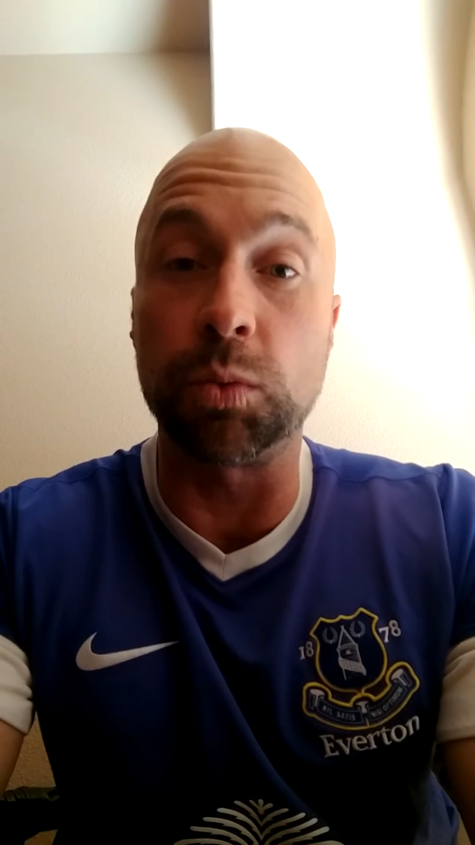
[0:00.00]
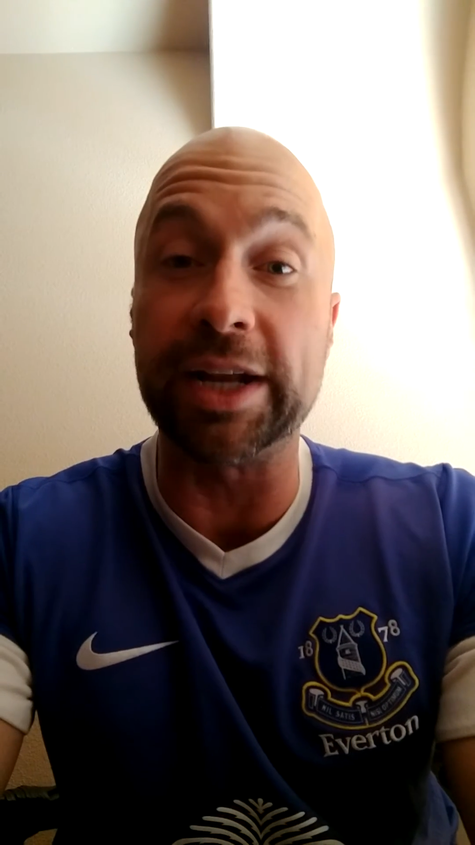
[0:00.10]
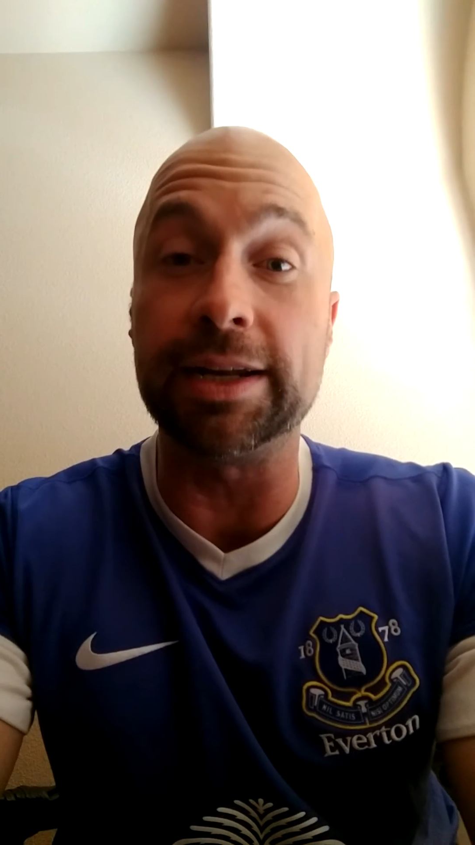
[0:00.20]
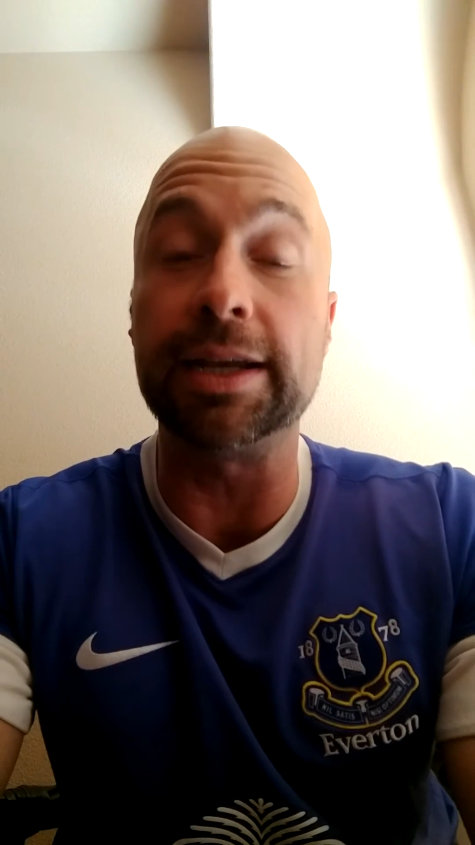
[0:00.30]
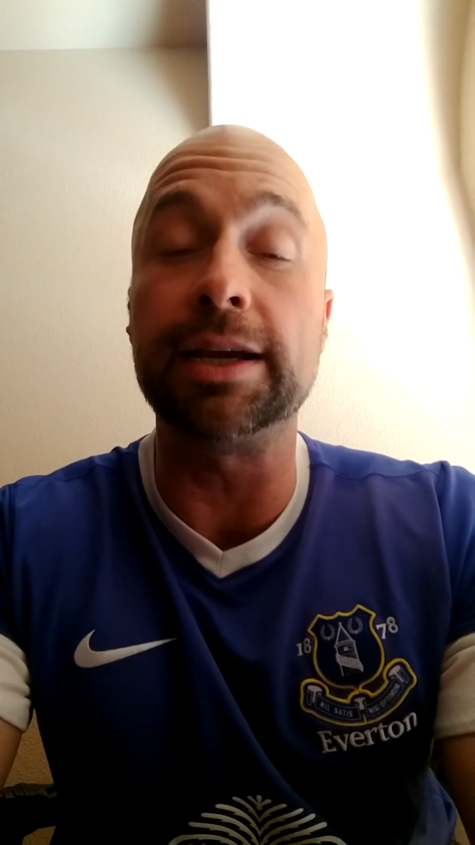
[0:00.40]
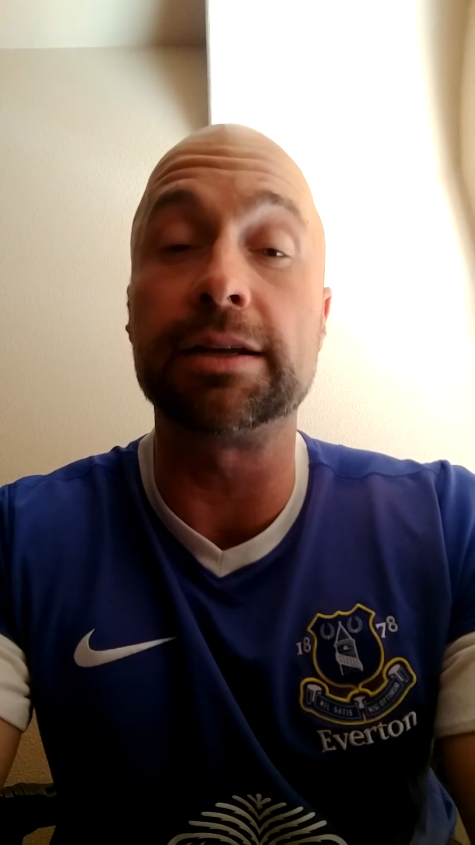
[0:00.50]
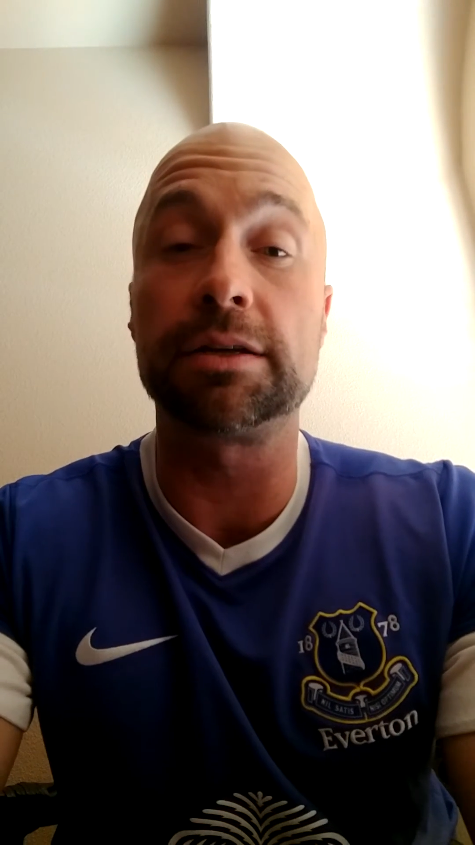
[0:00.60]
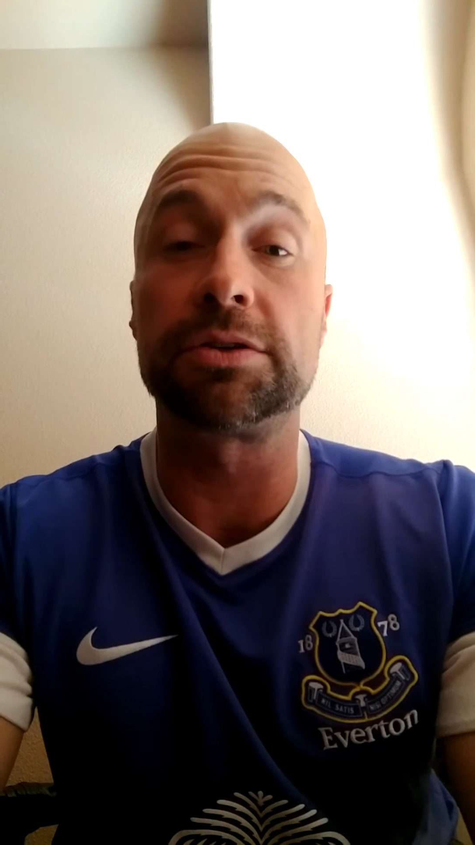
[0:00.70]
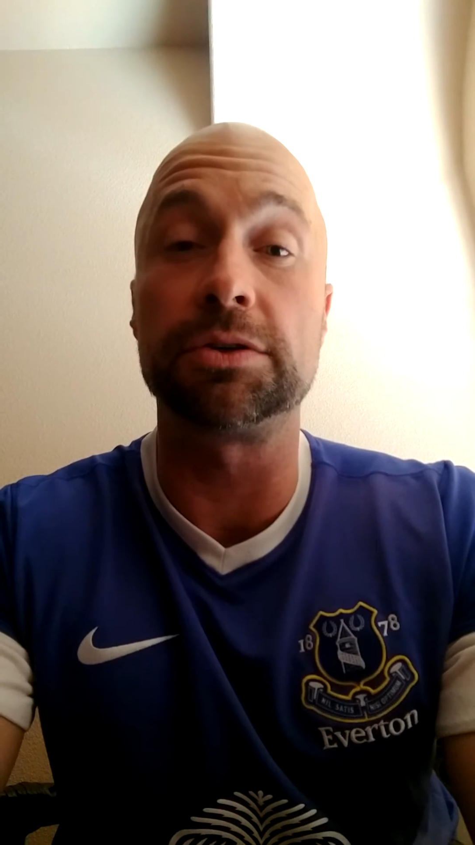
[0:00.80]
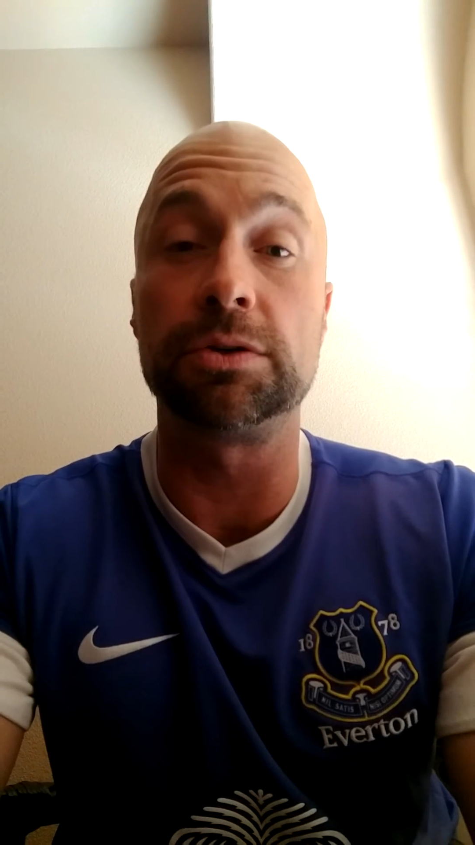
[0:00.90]
we
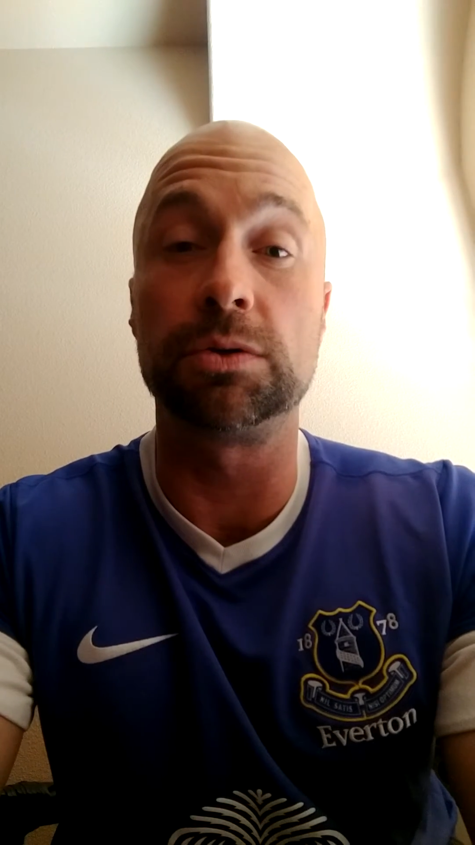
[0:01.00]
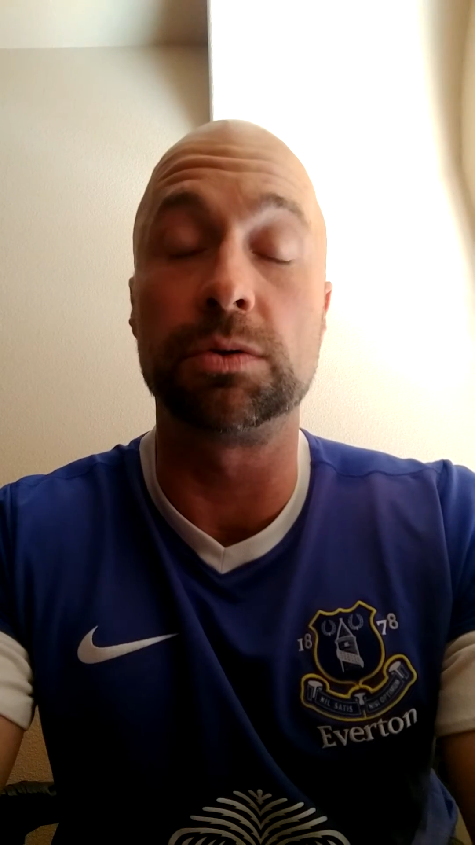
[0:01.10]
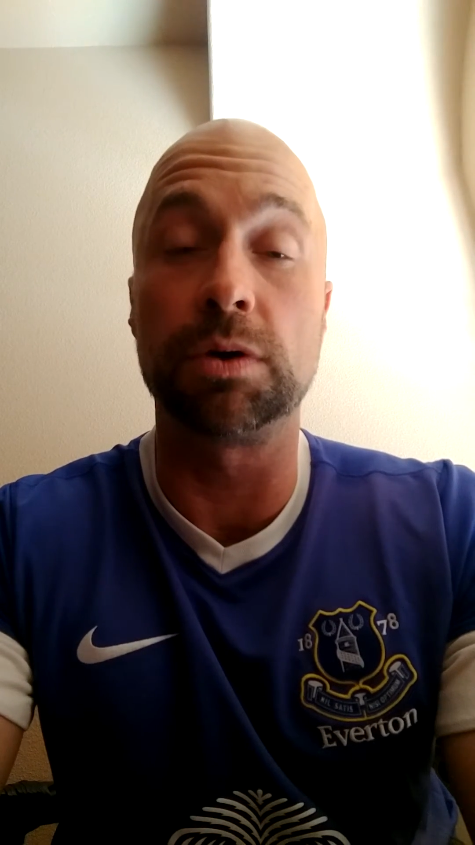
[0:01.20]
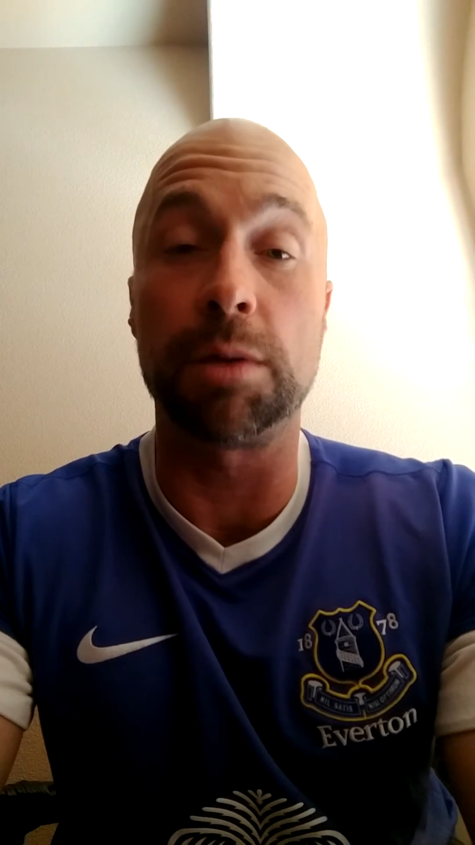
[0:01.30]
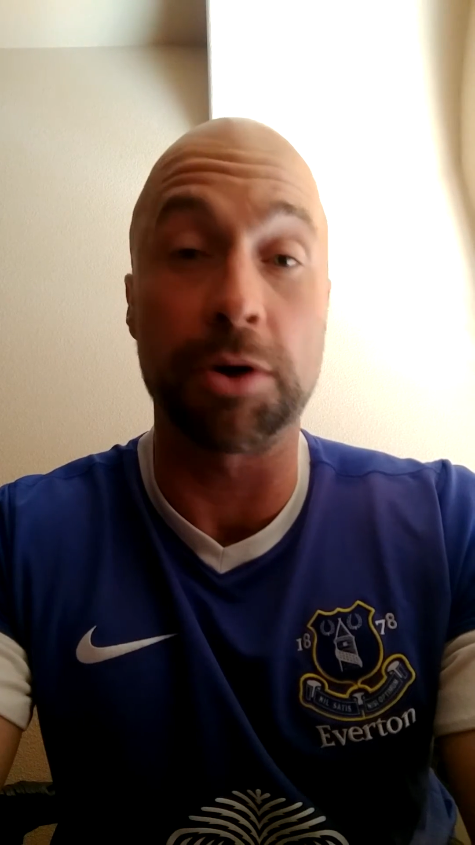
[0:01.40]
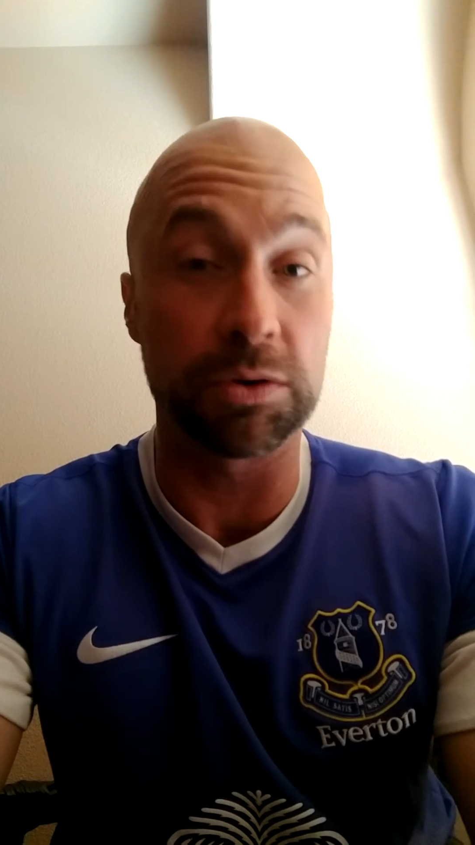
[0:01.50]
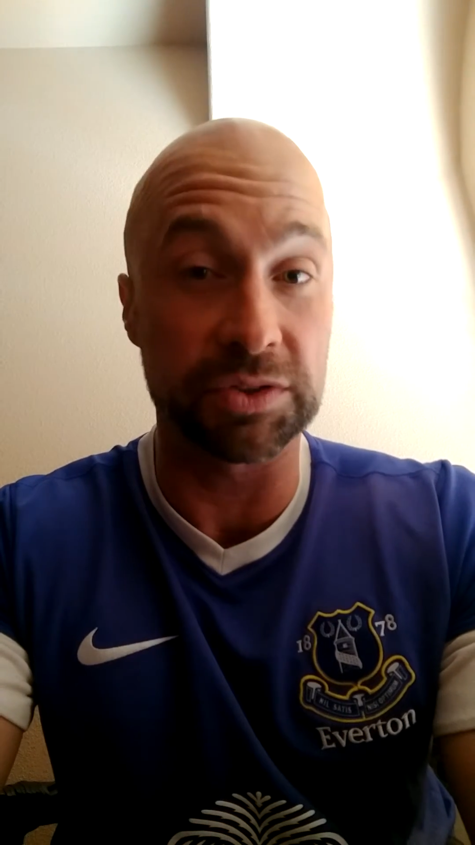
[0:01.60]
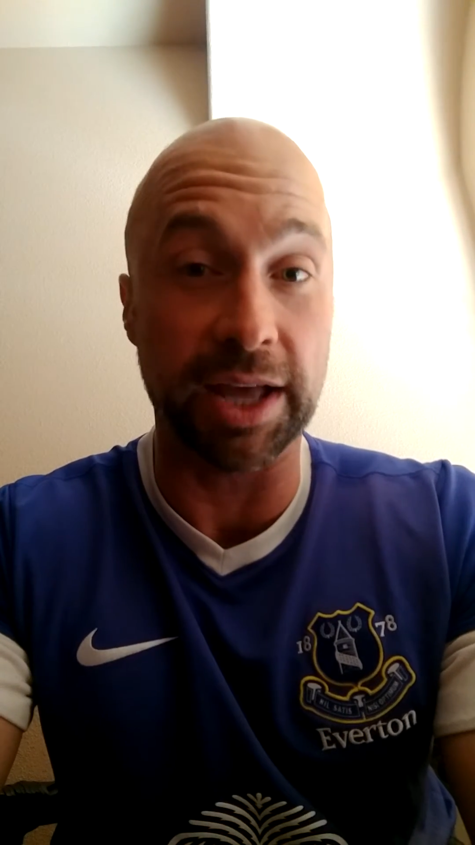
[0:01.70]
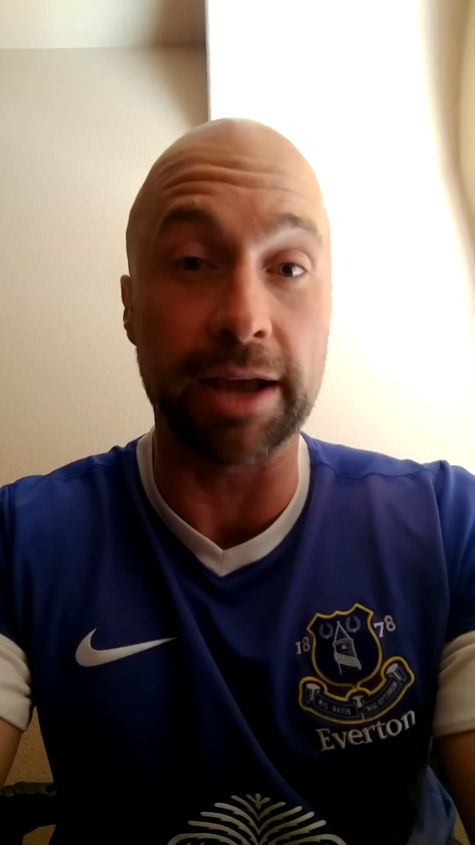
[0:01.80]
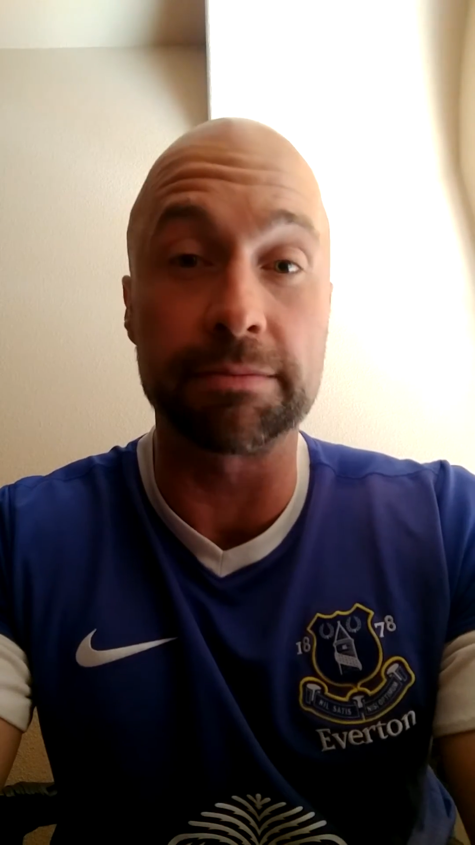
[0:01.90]
need to
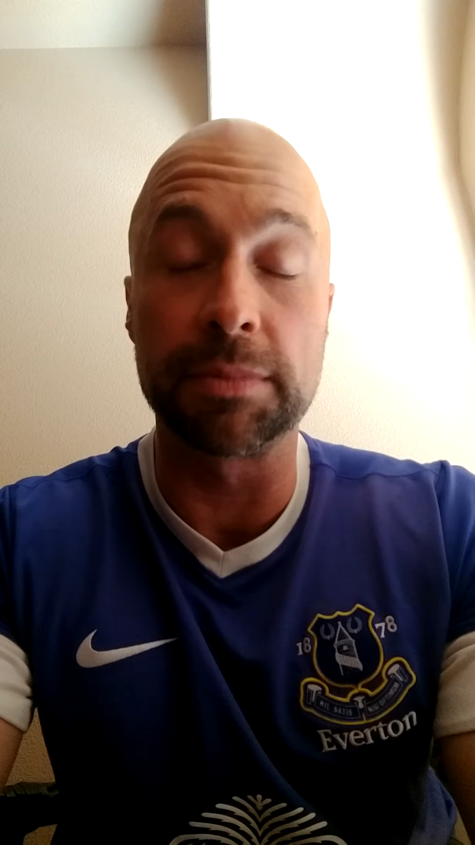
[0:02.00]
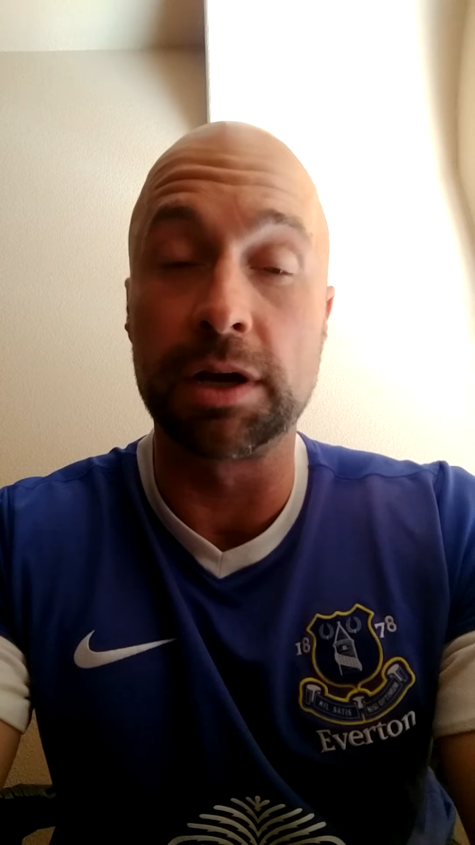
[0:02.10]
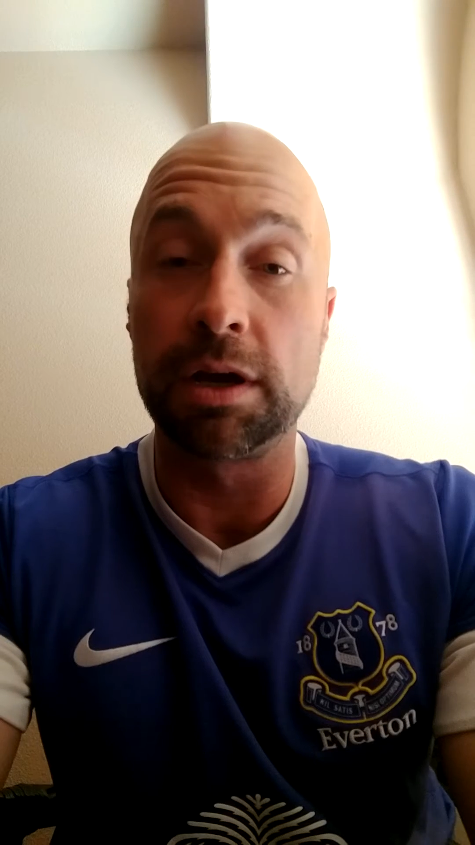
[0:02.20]
oppose that